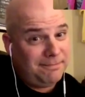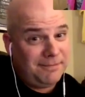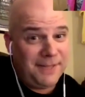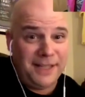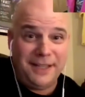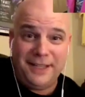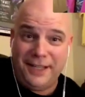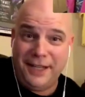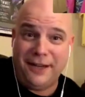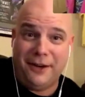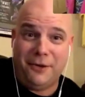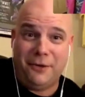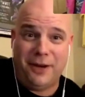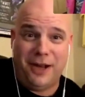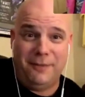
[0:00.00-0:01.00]

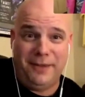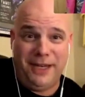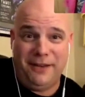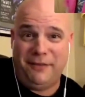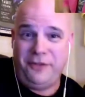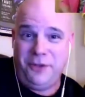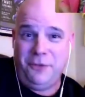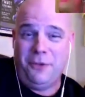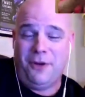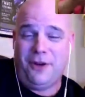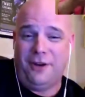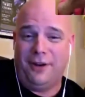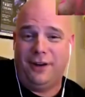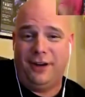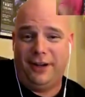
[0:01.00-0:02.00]
I mean, if you
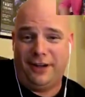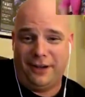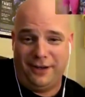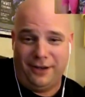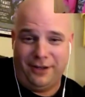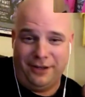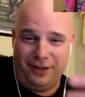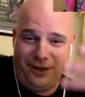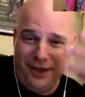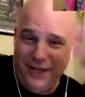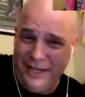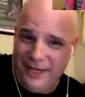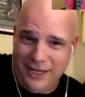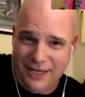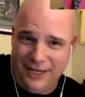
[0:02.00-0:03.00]
are gonna
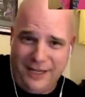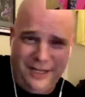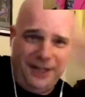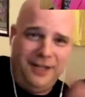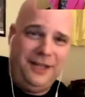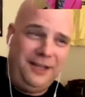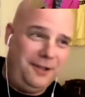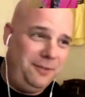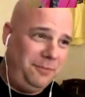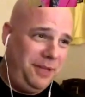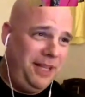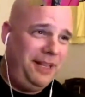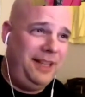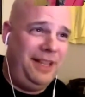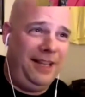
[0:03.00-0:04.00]
be
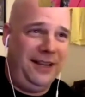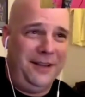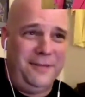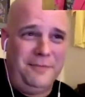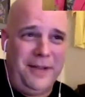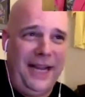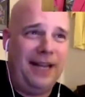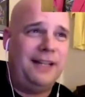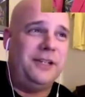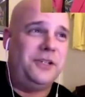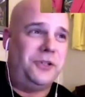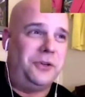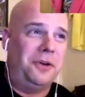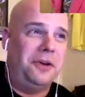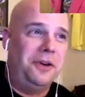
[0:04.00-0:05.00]
the
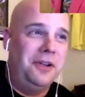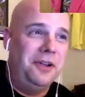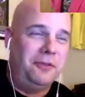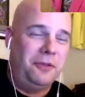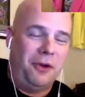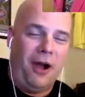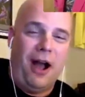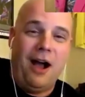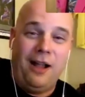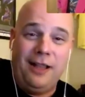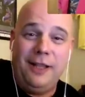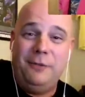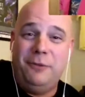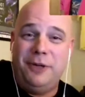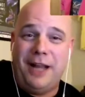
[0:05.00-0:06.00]
manager for
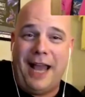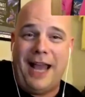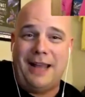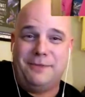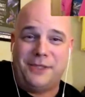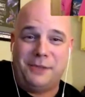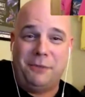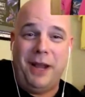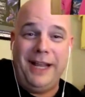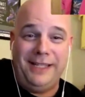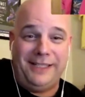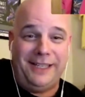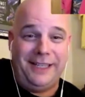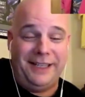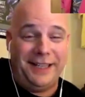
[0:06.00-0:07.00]
Hollywood Adam
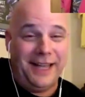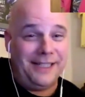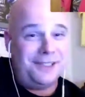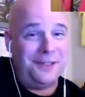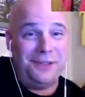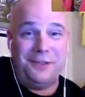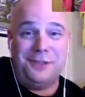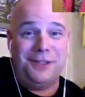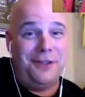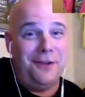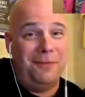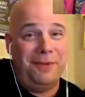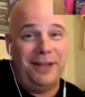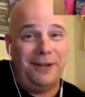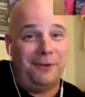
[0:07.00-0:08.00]
Swayze, there's no
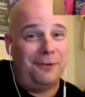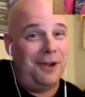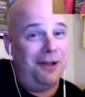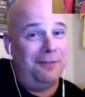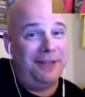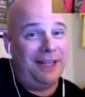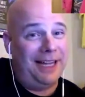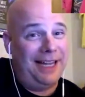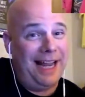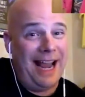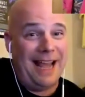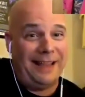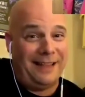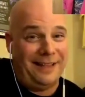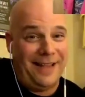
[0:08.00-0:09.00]
bigger rub you can
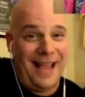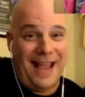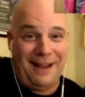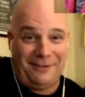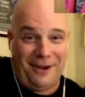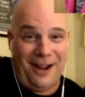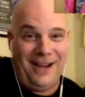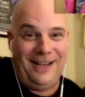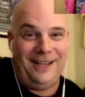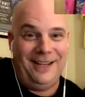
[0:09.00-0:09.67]
get than that, right?